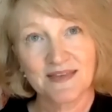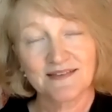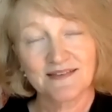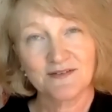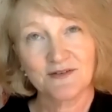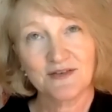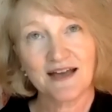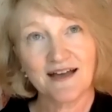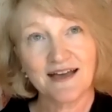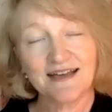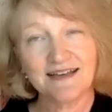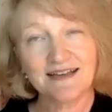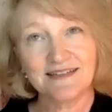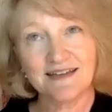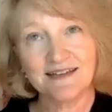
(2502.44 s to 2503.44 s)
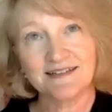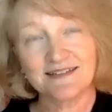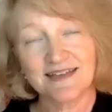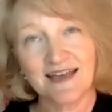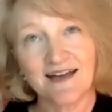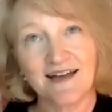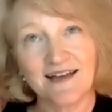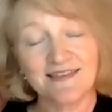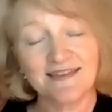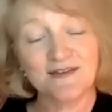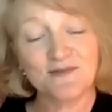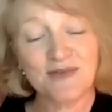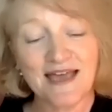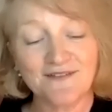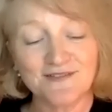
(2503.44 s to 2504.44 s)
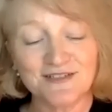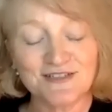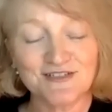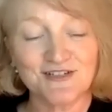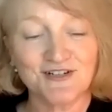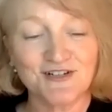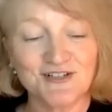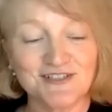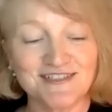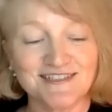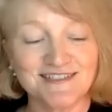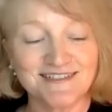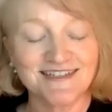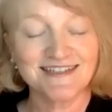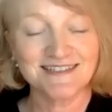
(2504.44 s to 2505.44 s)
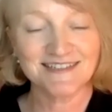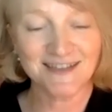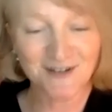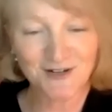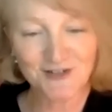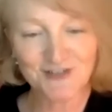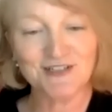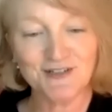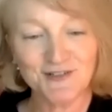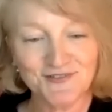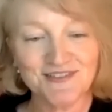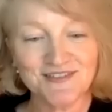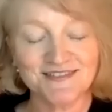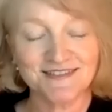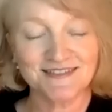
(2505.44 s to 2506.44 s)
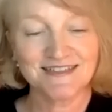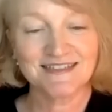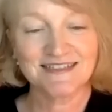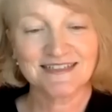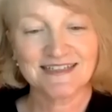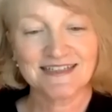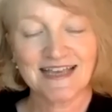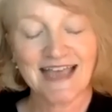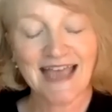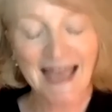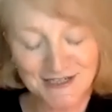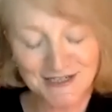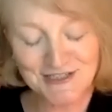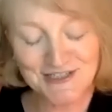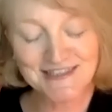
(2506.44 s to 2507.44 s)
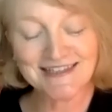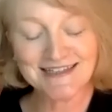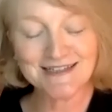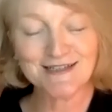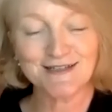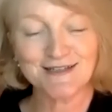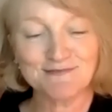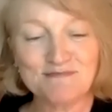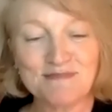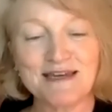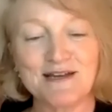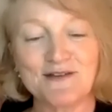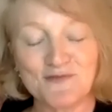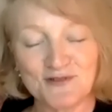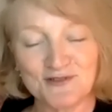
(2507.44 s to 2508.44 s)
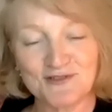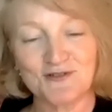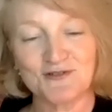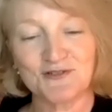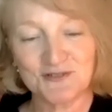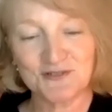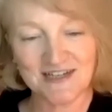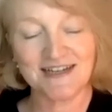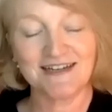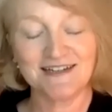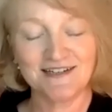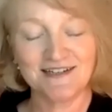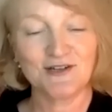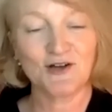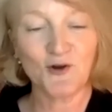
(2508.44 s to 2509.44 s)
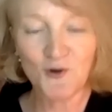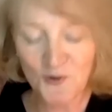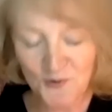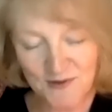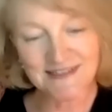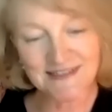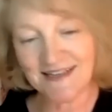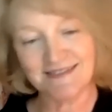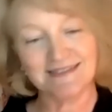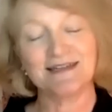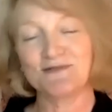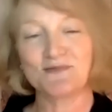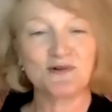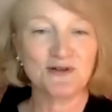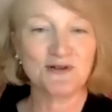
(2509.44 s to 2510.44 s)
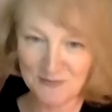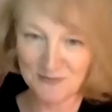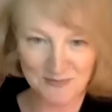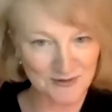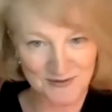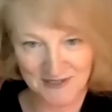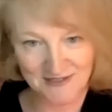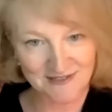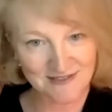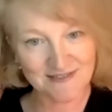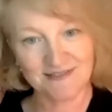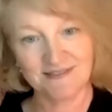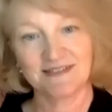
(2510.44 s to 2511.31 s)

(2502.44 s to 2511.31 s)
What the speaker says: I think we have to start inside ourselves. I actually think meaningful social change always has an inward component.